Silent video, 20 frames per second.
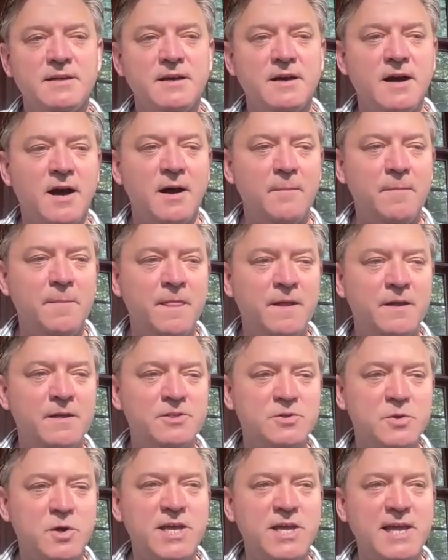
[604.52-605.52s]
So
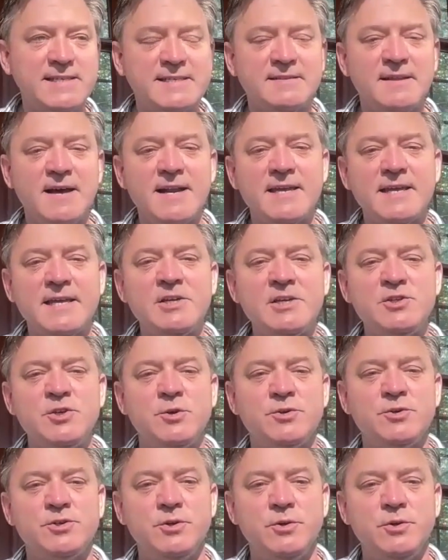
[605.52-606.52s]
it's a lot
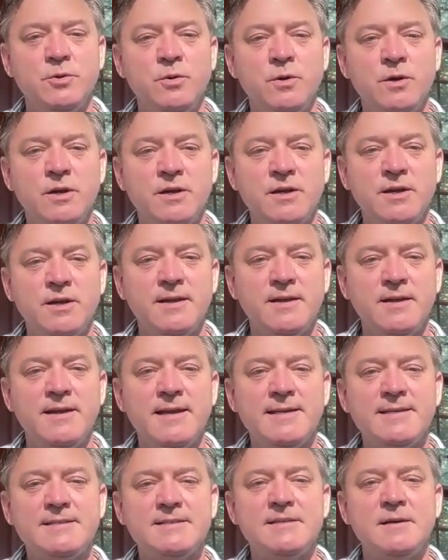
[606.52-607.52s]
easier to
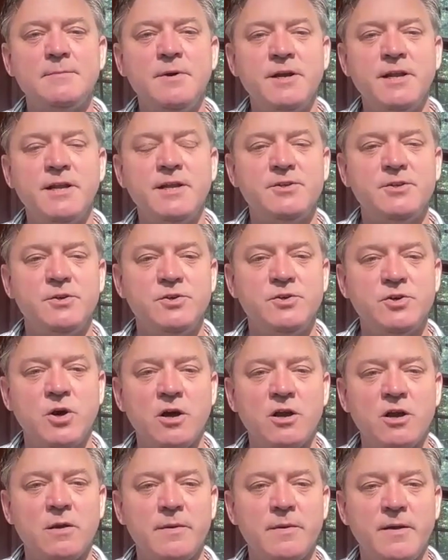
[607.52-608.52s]
get somebody to
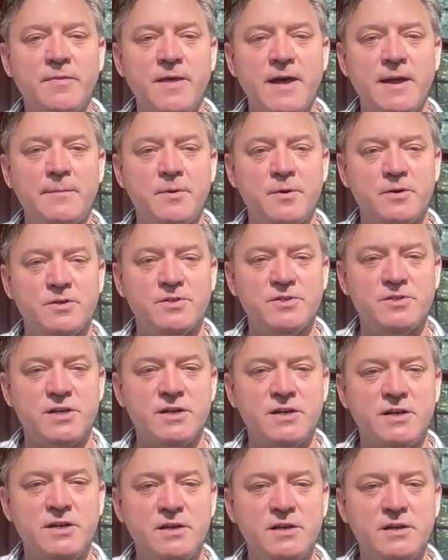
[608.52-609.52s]
talk about that
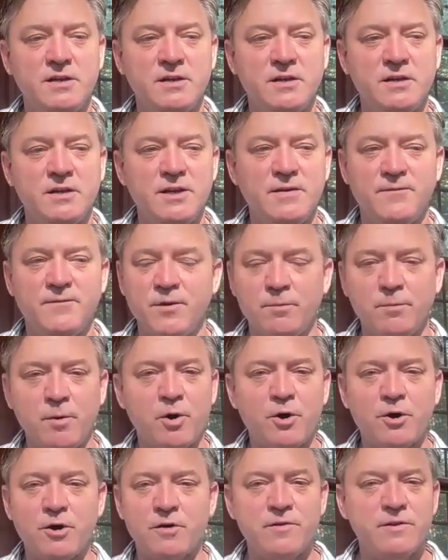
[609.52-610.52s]
person if they're
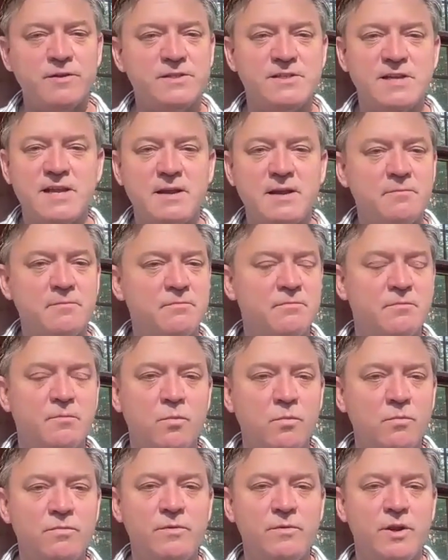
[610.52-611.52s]
part of the
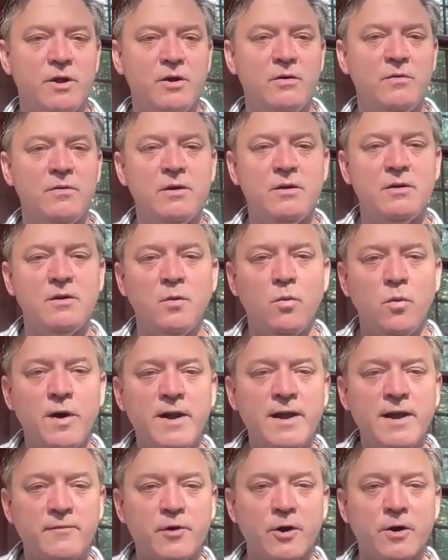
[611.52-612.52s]
same,
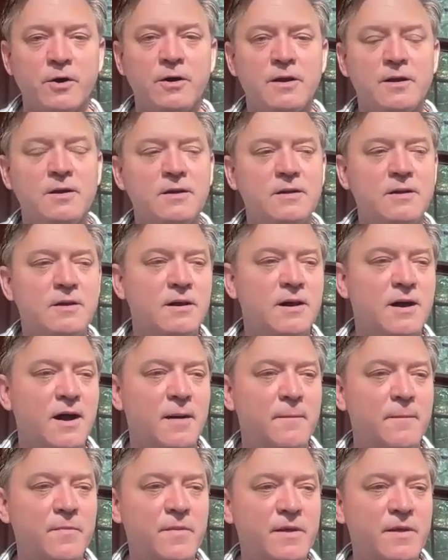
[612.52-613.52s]
whatever.
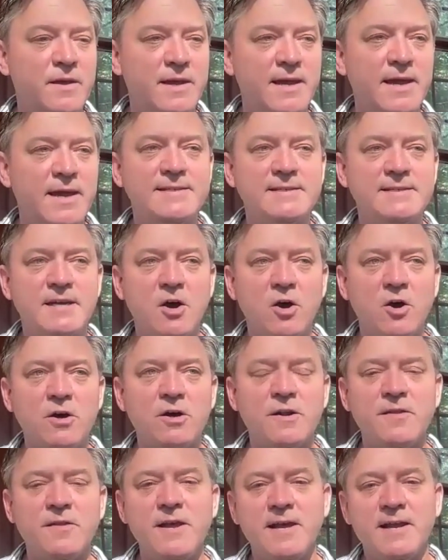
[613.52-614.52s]
It's a
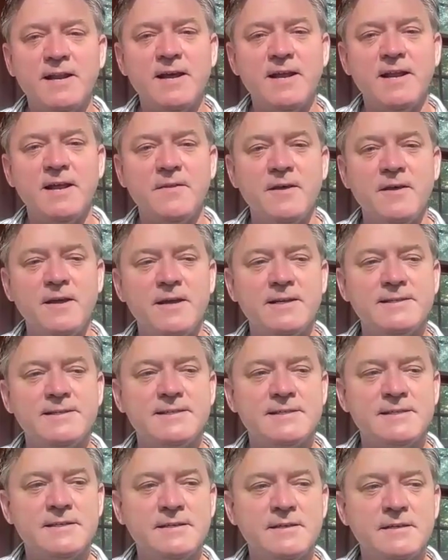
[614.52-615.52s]
hard thing. And I think
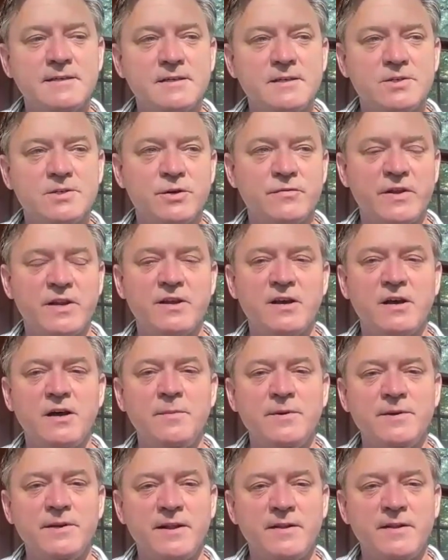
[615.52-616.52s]
it's sort of
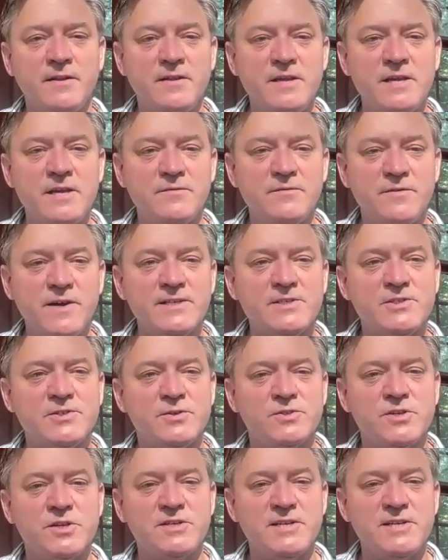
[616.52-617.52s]
incumbent on the
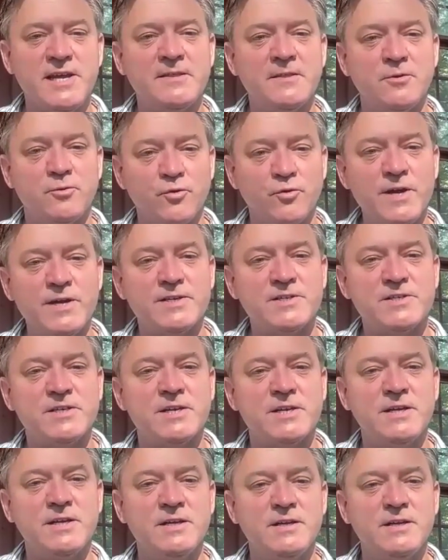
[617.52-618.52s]
investors to take the risk